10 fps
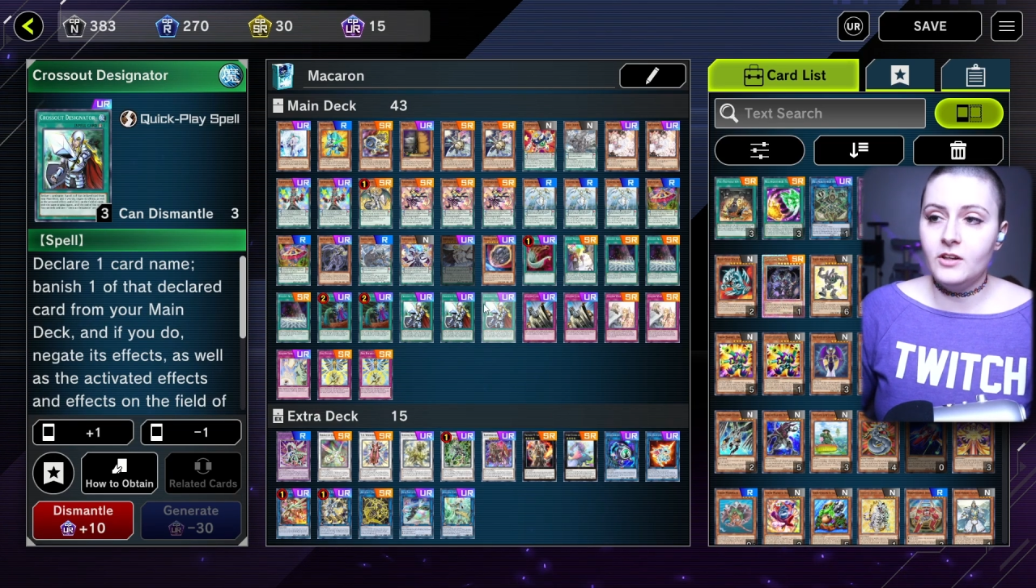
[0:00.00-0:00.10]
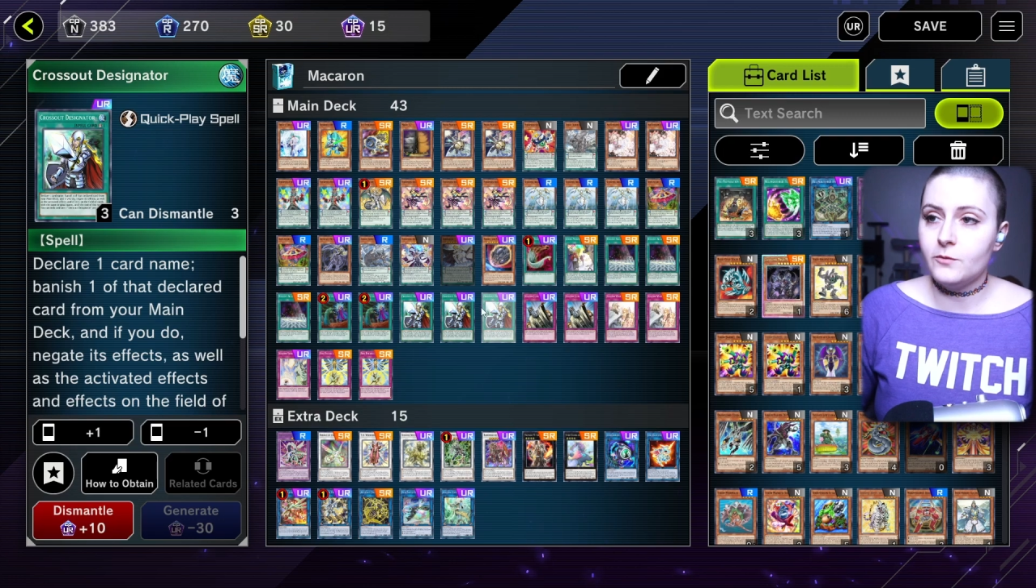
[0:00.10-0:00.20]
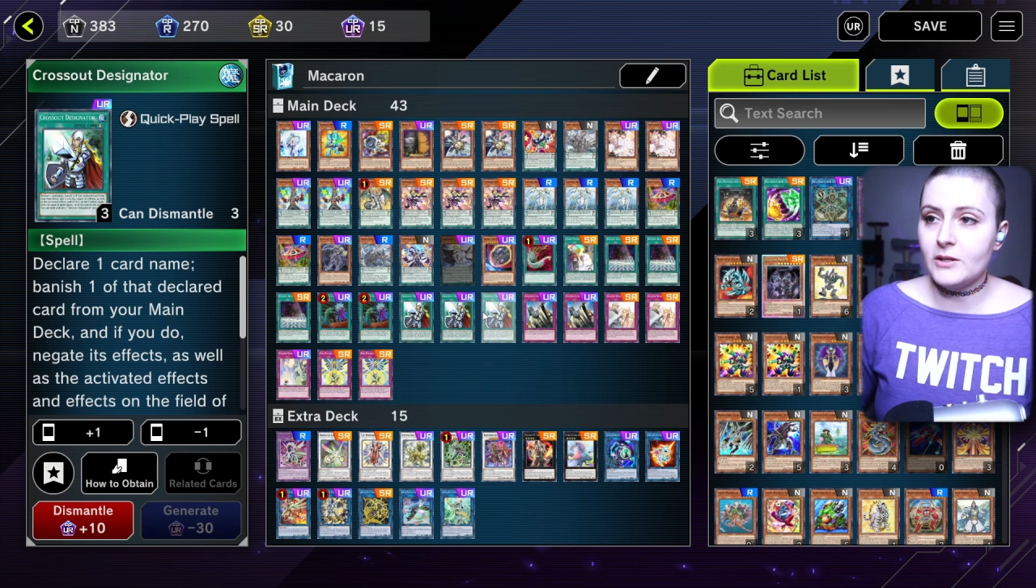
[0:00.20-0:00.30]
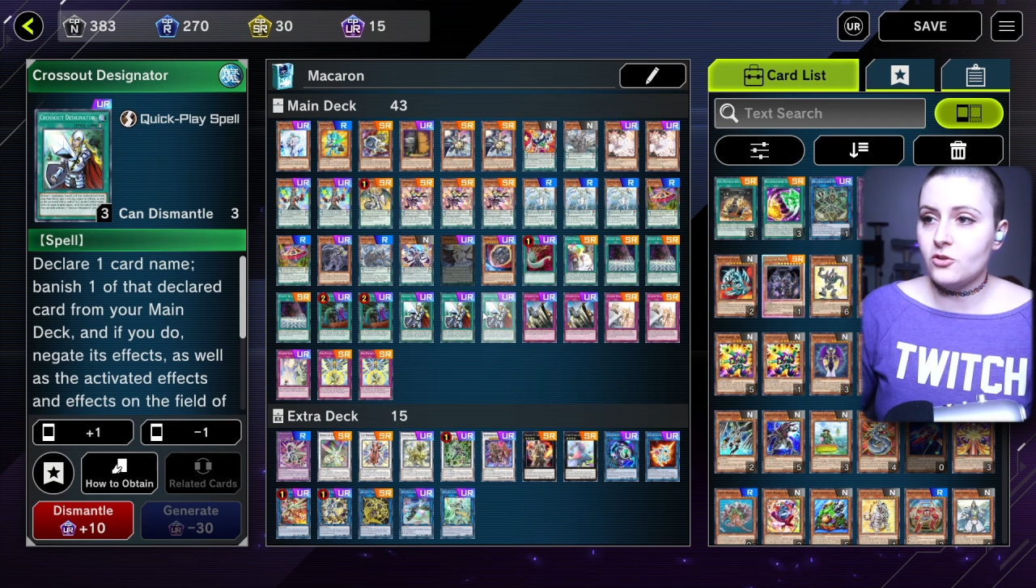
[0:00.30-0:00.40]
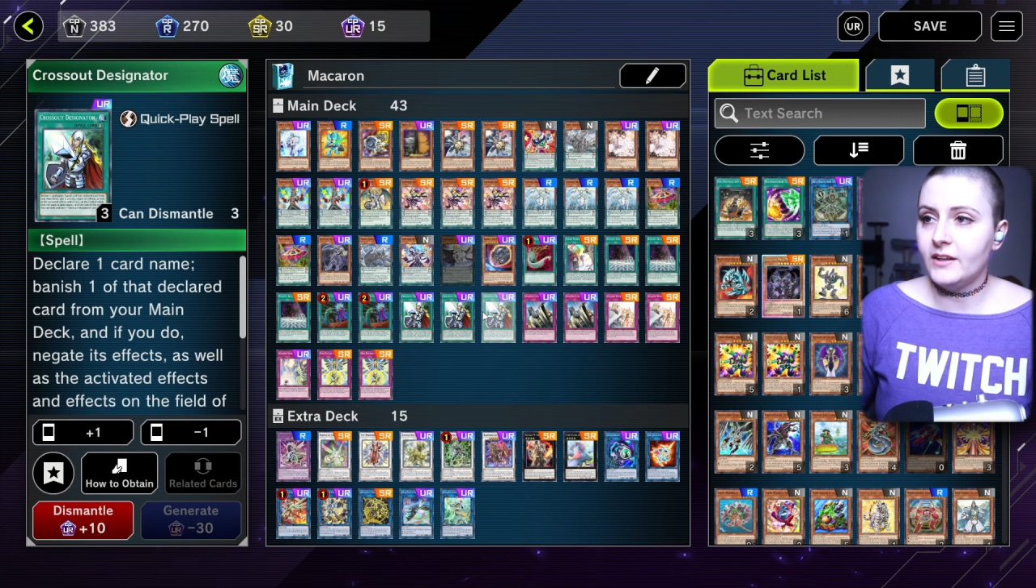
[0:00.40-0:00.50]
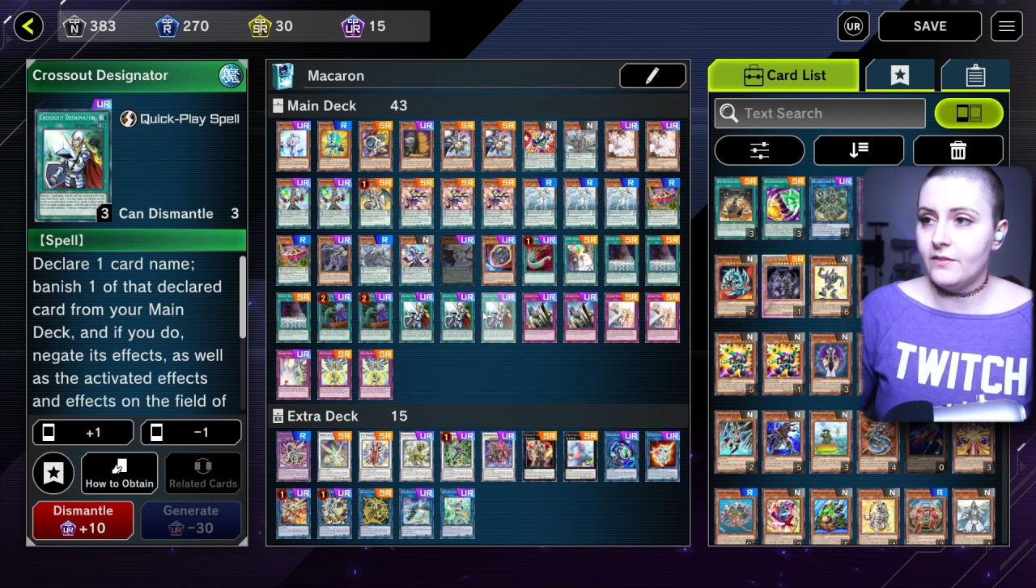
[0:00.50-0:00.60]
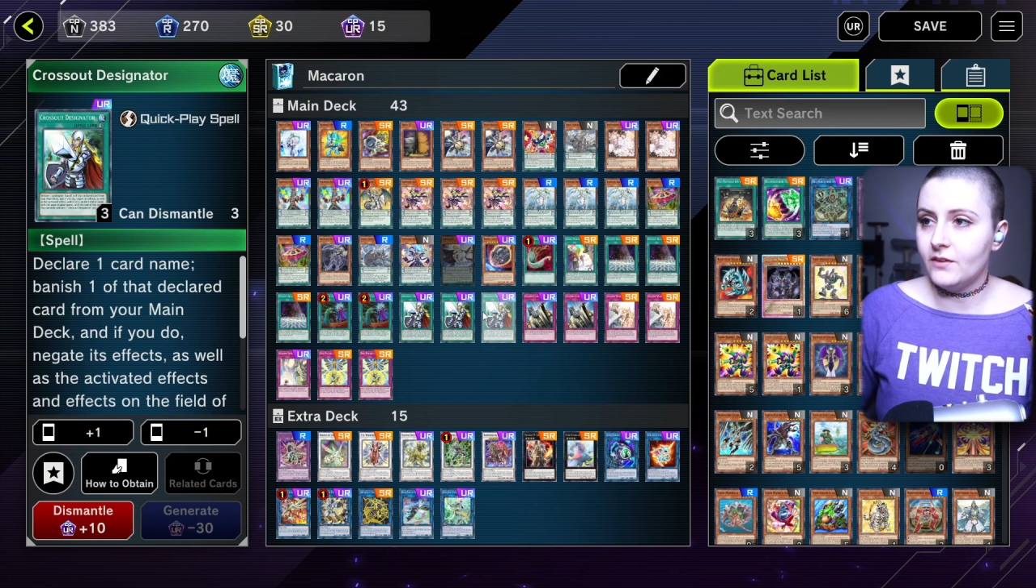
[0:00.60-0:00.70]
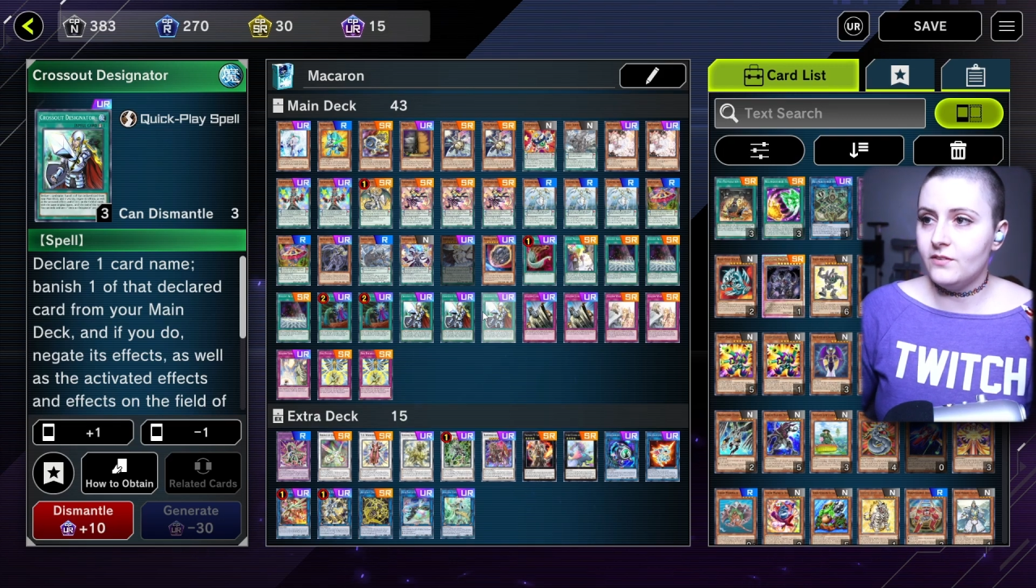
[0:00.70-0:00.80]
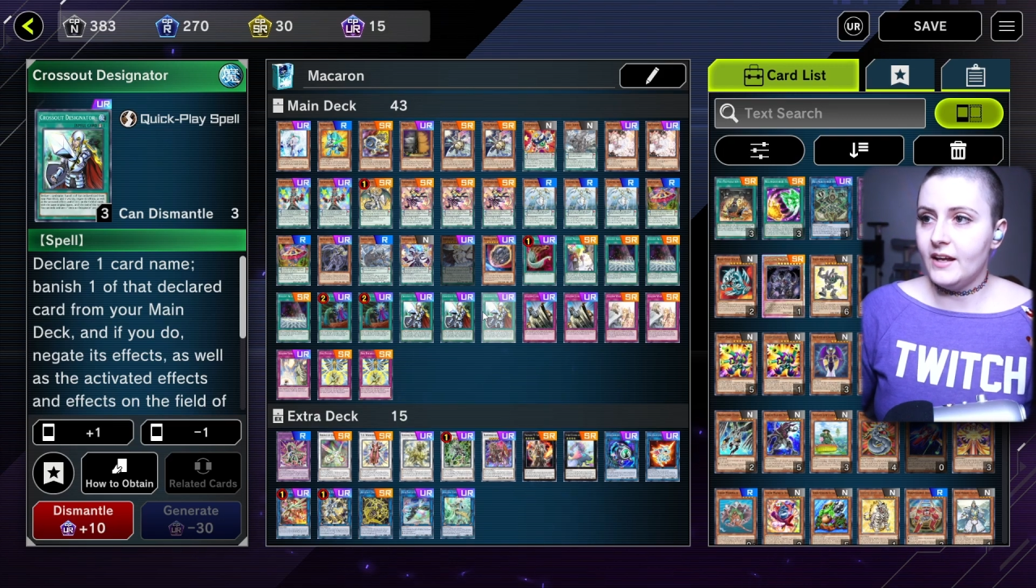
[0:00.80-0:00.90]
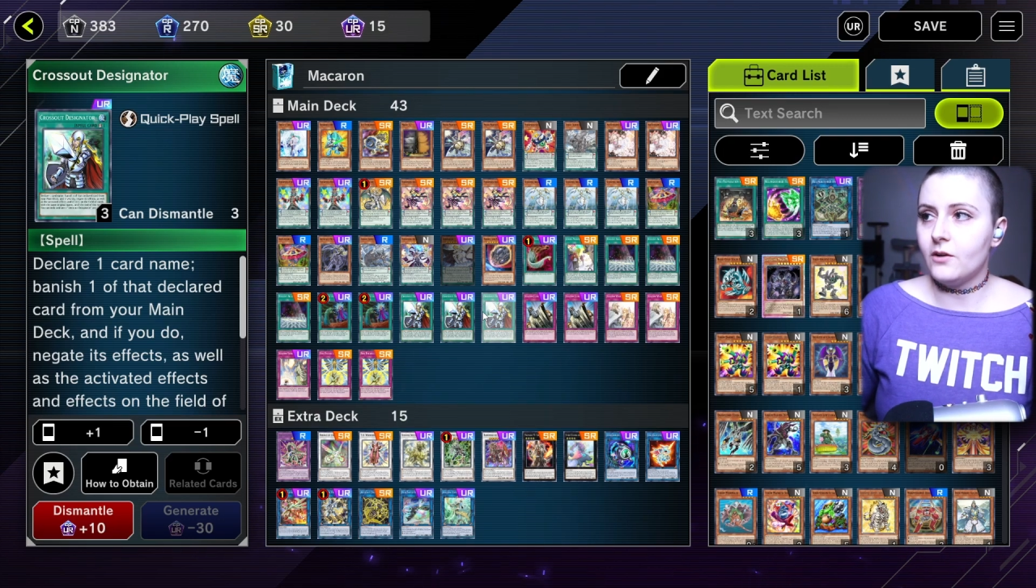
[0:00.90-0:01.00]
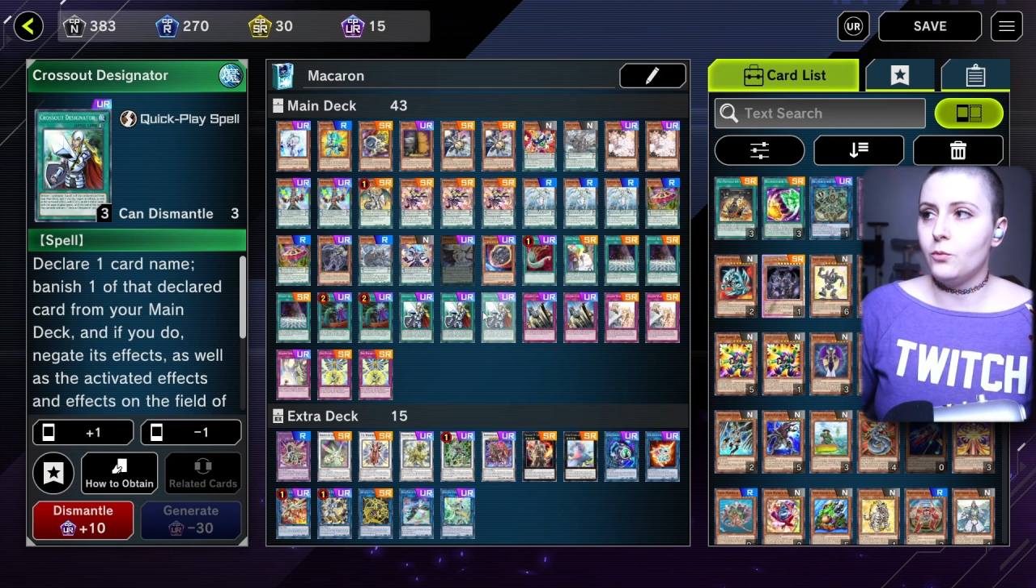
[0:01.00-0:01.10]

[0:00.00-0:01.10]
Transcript: especially in this deck,